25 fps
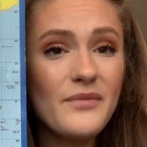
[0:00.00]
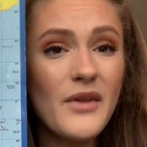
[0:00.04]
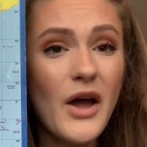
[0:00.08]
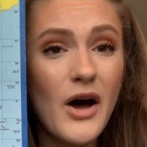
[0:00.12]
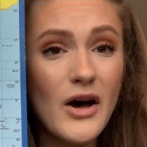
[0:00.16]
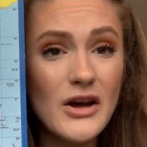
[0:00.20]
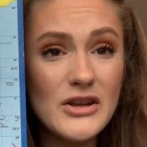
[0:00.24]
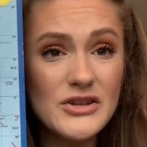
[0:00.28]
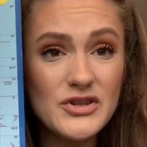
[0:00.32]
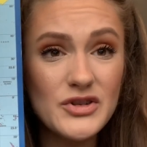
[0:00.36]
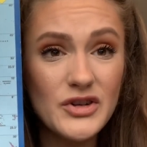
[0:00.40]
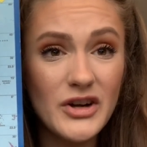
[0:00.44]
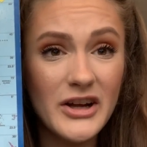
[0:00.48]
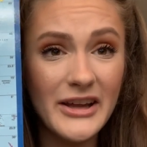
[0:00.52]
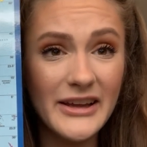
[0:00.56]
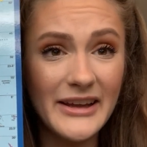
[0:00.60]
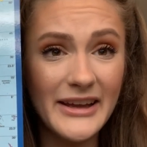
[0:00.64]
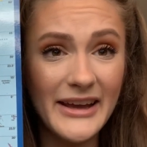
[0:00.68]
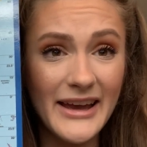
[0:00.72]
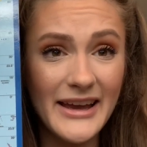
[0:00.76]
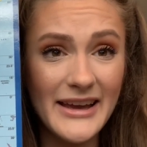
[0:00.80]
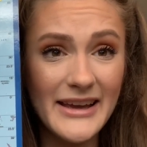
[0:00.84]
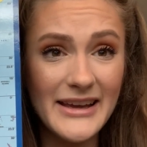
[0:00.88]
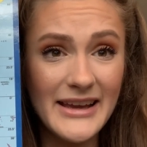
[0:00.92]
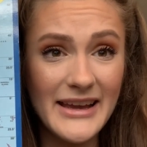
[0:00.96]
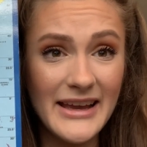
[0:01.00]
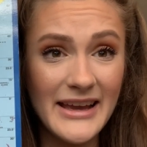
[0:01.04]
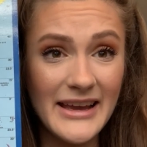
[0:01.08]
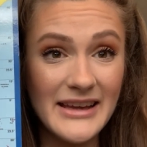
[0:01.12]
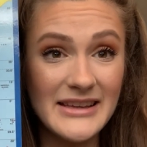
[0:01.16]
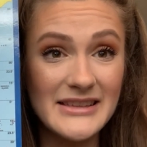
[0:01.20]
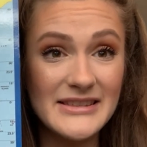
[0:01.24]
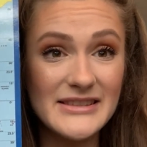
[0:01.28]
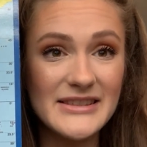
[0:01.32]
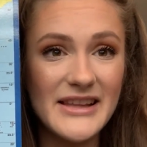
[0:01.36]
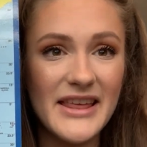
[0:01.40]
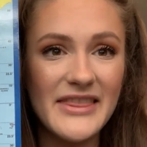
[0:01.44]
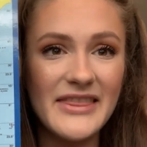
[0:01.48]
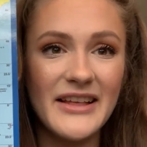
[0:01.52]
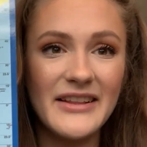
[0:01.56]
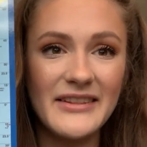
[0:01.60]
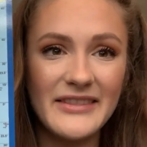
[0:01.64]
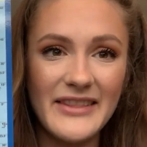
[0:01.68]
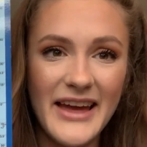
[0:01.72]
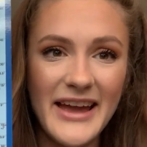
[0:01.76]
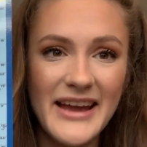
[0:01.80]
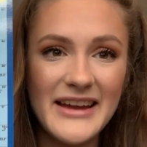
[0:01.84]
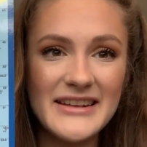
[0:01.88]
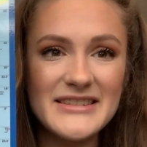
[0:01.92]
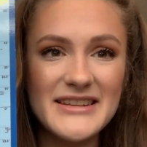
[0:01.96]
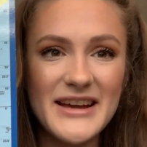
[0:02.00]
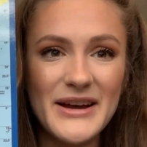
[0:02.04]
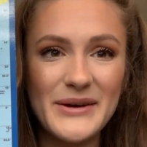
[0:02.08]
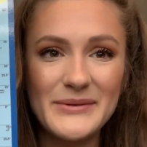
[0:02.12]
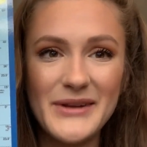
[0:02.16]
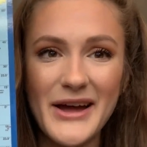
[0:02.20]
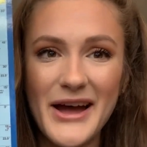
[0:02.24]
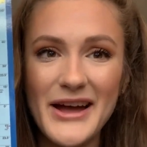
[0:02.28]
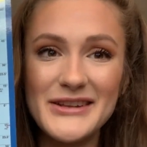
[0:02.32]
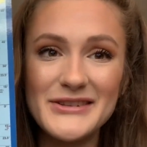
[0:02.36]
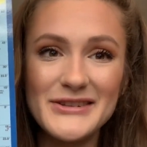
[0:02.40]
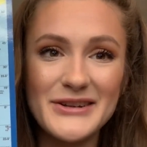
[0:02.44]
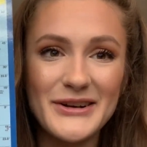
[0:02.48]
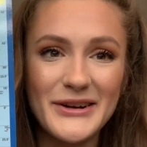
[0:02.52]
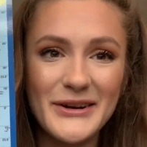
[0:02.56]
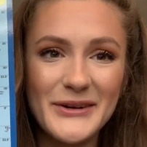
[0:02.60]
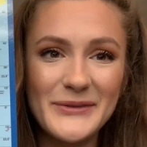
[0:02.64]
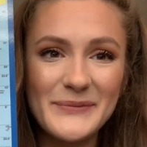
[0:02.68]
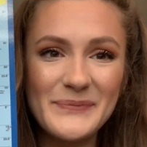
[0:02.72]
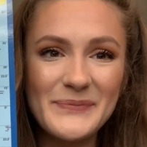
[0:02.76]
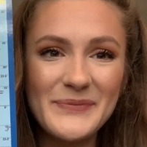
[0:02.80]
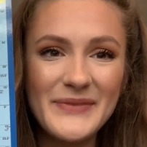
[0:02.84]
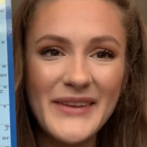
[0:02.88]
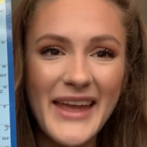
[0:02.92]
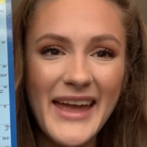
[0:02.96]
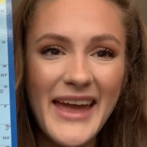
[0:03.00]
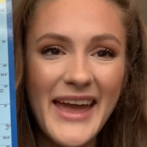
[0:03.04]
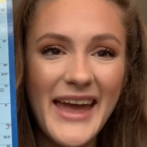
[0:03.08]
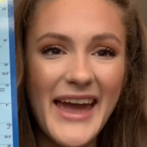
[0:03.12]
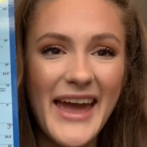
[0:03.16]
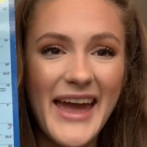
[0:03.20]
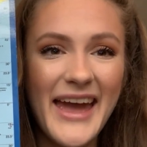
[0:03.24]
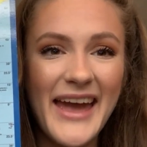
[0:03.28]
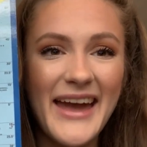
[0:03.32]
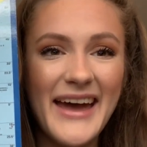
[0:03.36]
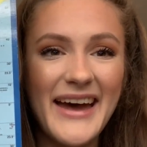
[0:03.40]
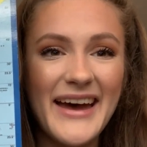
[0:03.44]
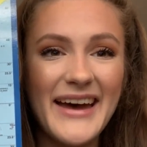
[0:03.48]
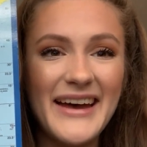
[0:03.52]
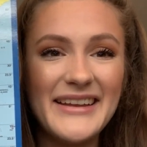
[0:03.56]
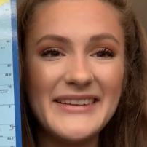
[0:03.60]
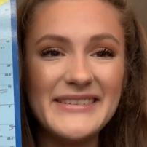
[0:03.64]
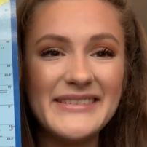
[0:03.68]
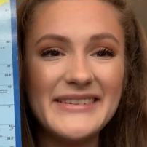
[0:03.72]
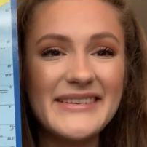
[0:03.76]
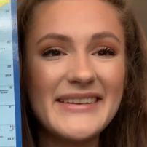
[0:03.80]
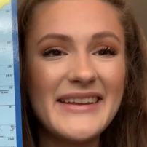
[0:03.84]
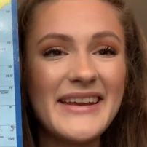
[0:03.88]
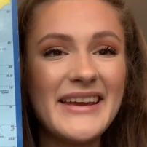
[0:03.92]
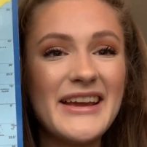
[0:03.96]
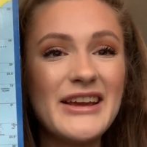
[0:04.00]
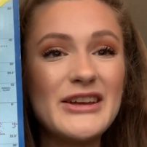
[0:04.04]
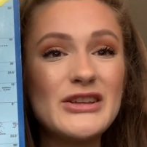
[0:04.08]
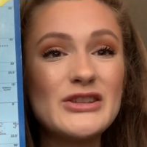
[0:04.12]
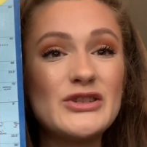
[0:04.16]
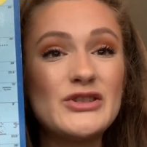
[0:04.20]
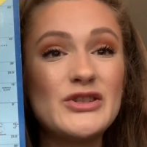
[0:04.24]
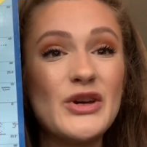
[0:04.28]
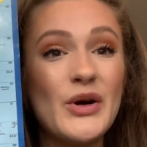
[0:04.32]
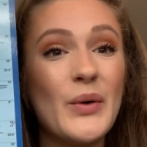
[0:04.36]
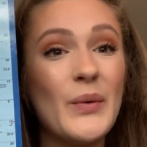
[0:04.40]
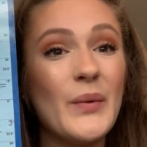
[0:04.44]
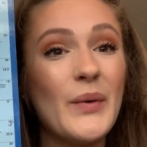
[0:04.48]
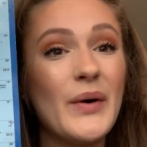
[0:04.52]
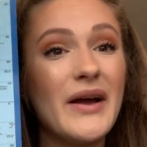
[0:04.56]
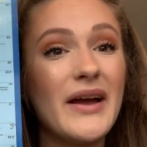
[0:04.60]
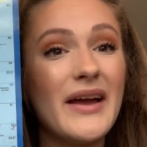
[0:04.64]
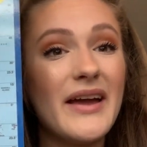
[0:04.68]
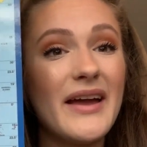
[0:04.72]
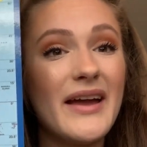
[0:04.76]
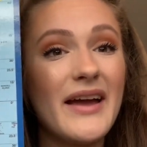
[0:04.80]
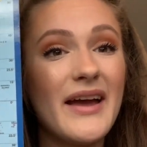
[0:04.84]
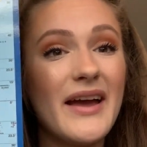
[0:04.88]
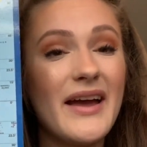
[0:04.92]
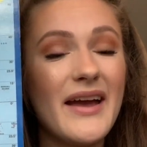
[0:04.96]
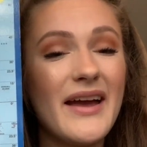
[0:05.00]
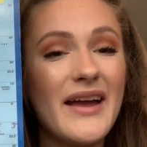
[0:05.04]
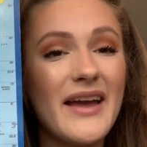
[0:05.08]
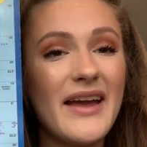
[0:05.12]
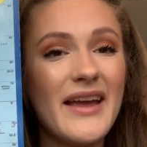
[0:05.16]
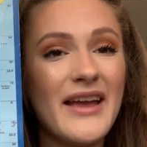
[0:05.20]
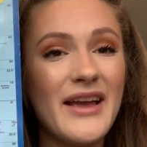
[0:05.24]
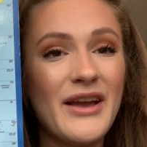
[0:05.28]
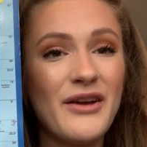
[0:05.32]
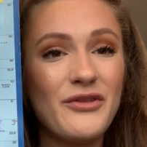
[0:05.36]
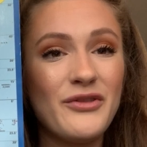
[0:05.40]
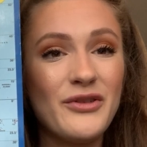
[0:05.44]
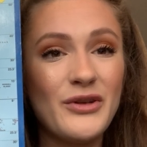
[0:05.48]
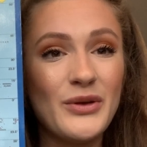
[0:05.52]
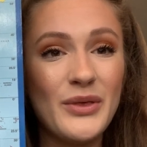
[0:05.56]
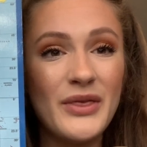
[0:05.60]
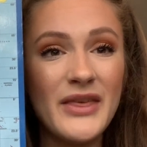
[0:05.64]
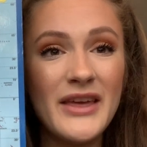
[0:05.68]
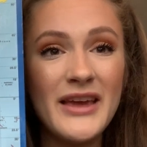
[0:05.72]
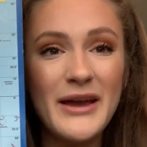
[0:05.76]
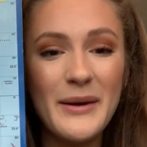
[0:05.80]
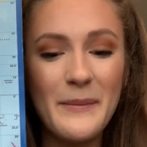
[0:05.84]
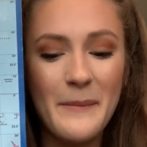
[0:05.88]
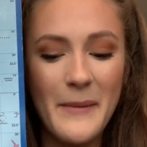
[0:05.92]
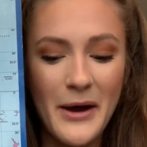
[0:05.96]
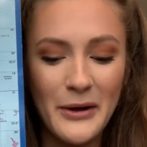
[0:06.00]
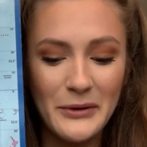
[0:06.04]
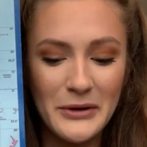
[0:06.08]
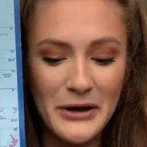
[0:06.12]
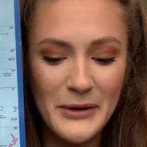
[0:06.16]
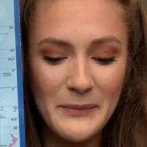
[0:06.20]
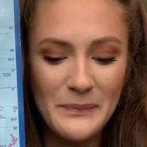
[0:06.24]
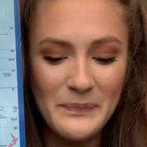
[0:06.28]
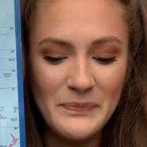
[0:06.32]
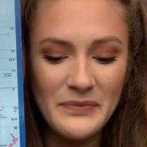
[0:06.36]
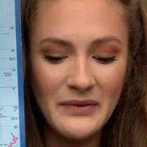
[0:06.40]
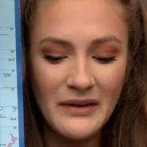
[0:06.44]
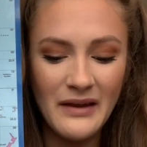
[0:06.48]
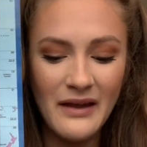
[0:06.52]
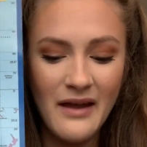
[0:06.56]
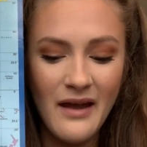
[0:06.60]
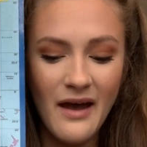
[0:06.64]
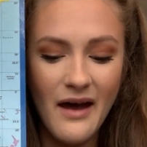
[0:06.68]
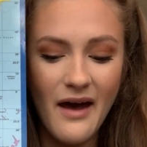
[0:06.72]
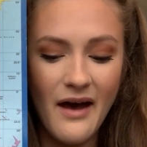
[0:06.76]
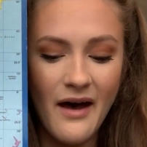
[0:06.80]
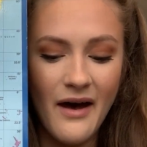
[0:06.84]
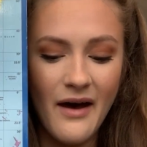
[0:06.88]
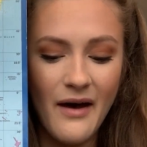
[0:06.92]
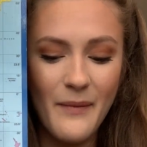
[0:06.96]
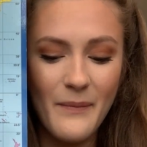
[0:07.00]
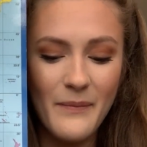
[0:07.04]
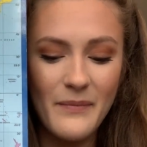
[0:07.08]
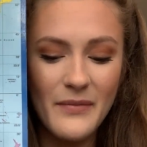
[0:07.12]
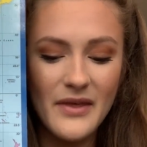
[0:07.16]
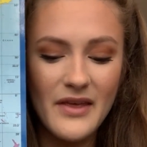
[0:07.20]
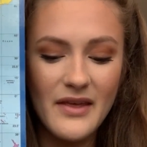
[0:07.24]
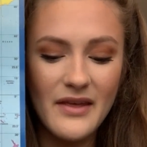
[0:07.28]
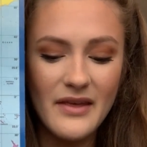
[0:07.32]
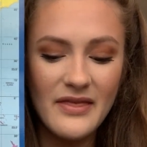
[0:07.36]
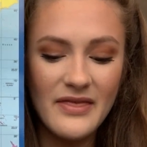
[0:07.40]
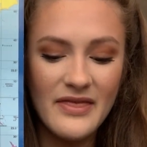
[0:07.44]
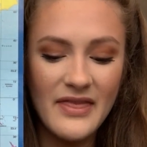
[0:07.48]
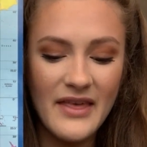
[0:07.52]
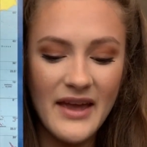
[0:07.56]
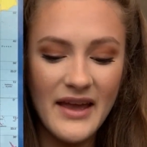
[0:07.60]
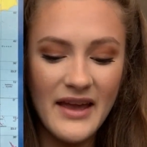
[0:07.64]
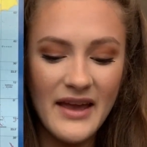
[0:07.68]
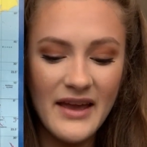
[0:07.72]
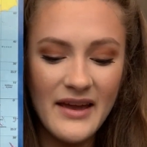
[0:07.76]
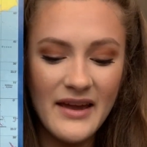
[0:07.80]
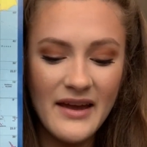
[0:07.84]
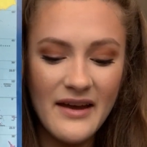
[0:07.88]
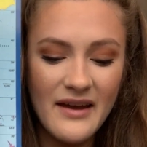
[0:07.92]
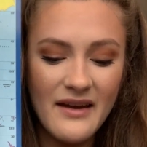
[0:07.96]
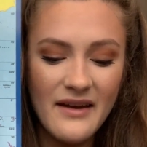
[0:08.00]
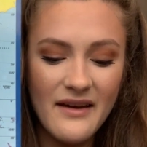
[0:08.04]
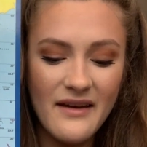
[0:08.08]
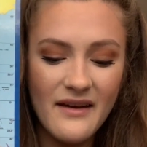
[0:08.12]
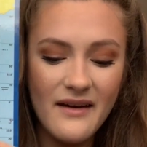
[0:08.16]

Australia is the land down under. And so if you think about it, they